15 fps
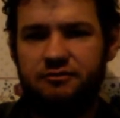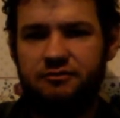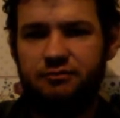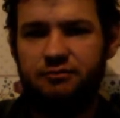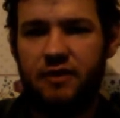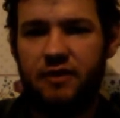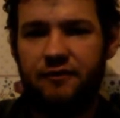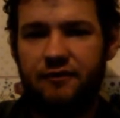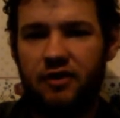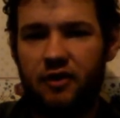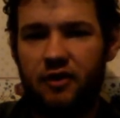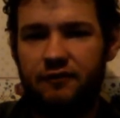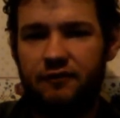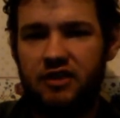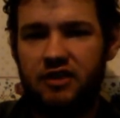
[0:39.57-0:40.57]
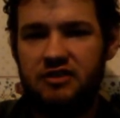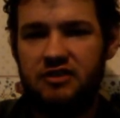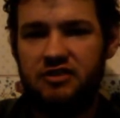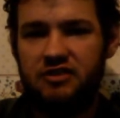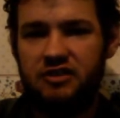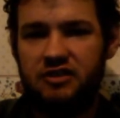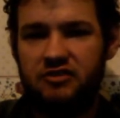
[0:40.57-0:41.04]
method of
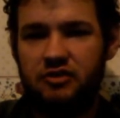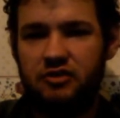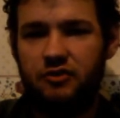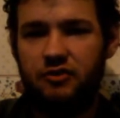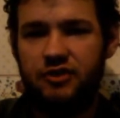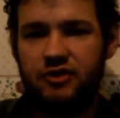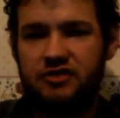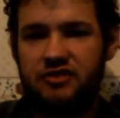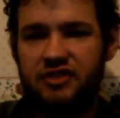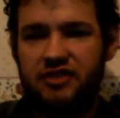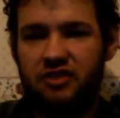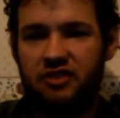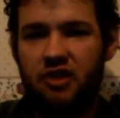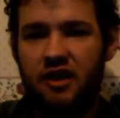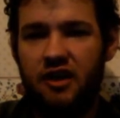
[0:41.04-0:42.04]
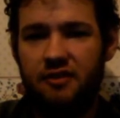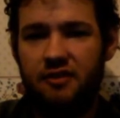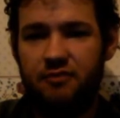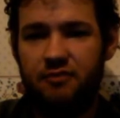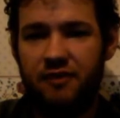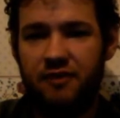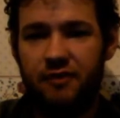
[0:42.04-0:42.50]
teaching is called the Socratic
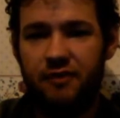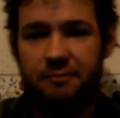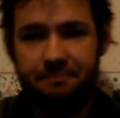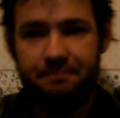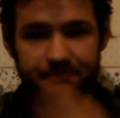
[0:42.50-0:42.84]
method.